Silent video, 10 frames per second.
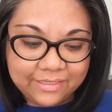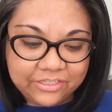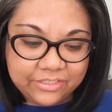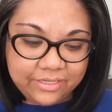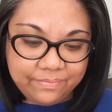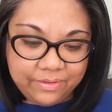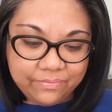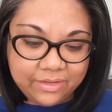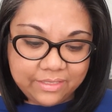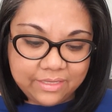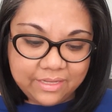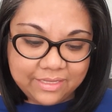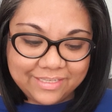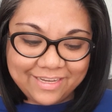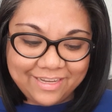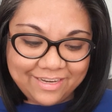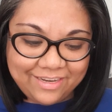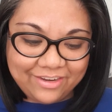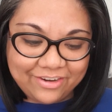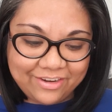Just give me 1 second
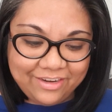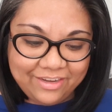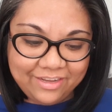here.